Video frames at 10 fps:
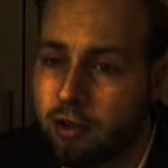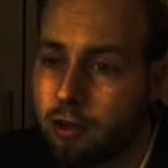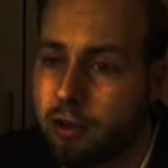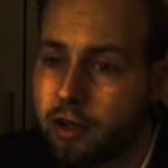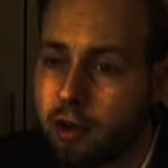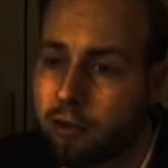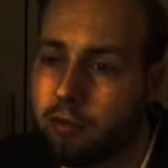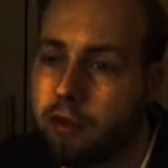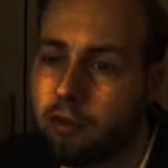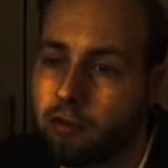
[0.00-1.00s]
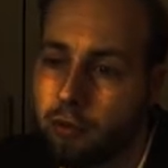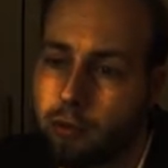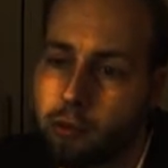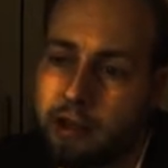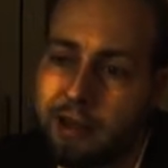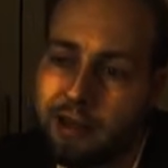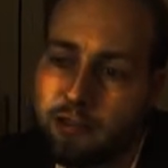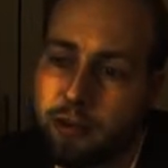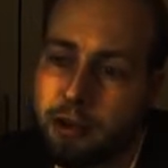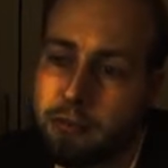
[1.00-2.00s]
on account of the extraordinary
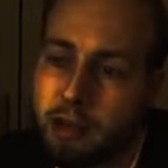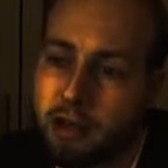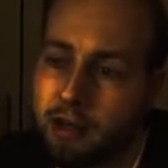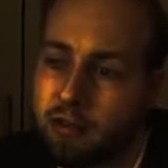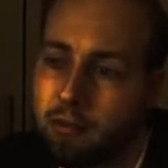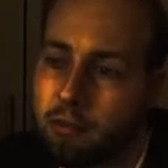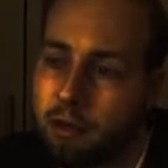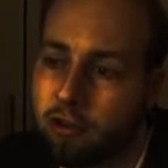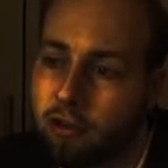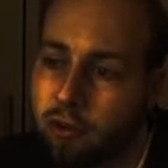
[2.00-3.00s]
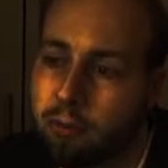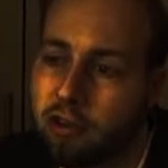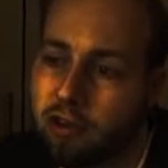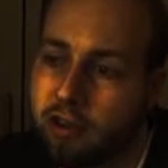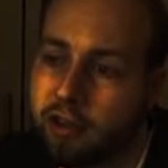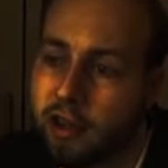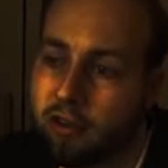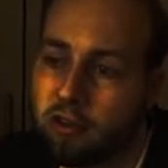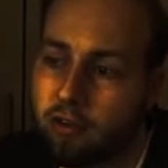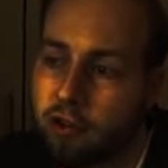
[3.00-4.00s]
glittering mechanism I saw busy in the
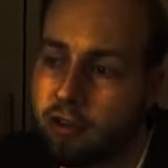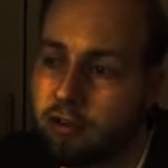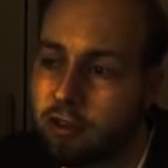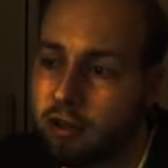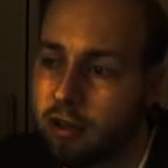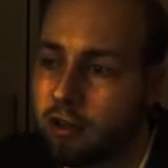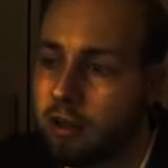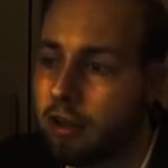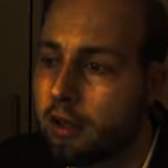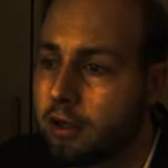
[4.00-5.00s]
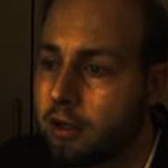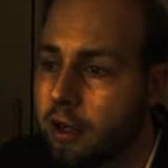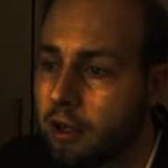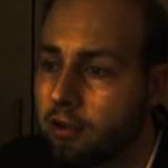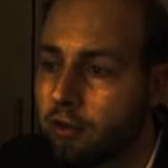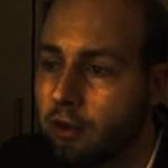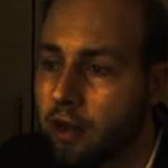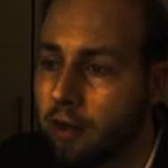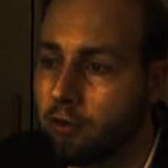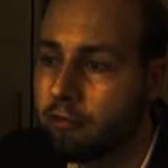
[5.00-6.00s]
excavation, and on
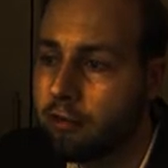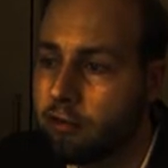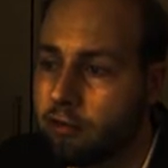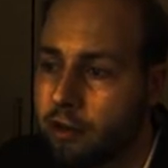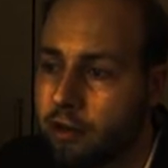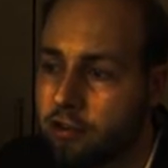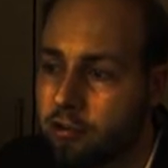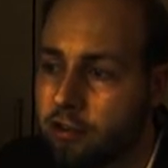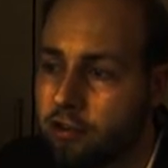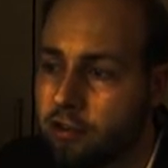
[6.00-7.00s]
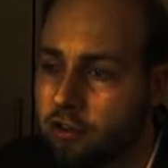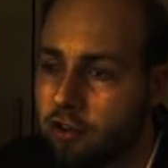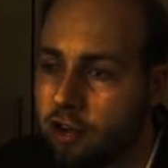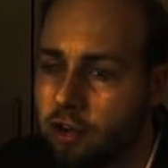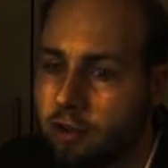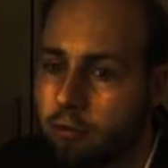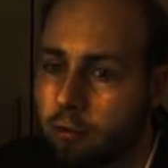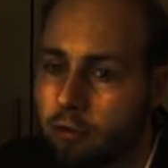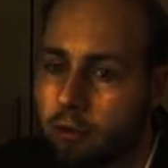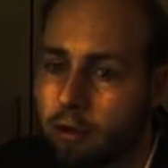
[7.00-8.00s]
account of the strange creatures that
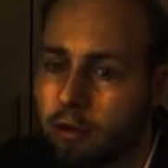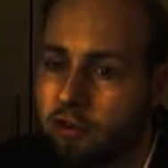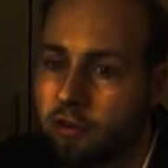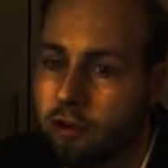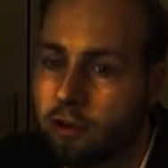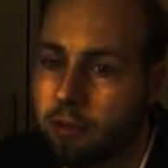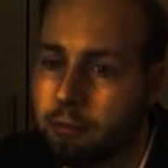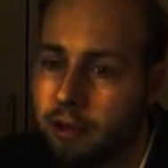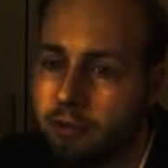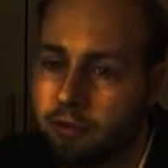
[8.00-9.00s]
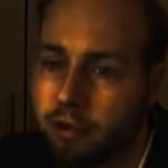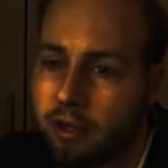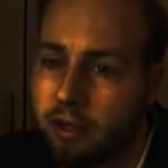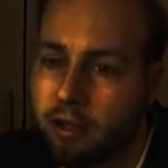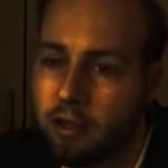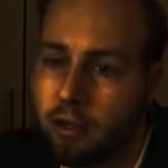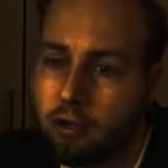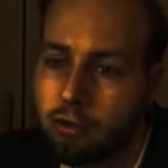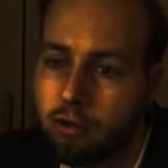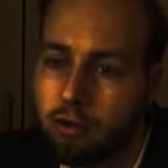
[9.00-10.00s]
were crawling slowly and painfully
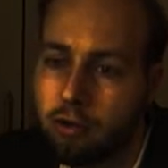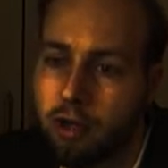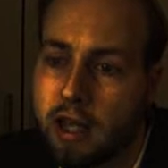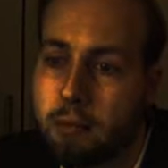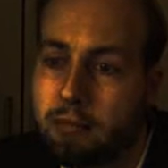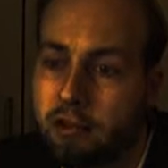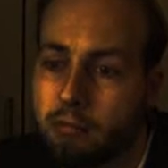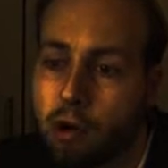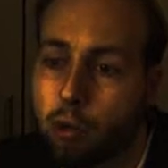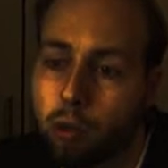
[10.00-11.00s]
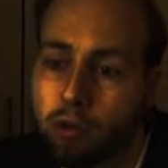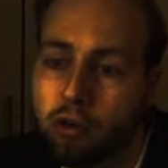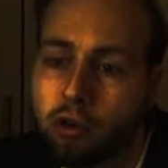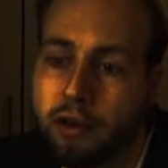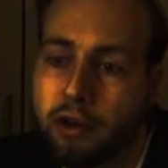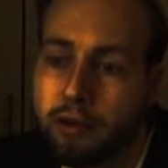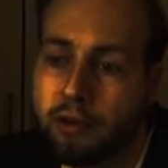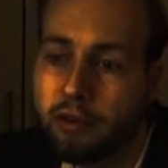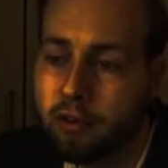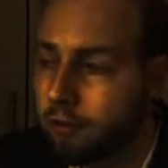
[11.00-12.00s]
across the heaped mould near it.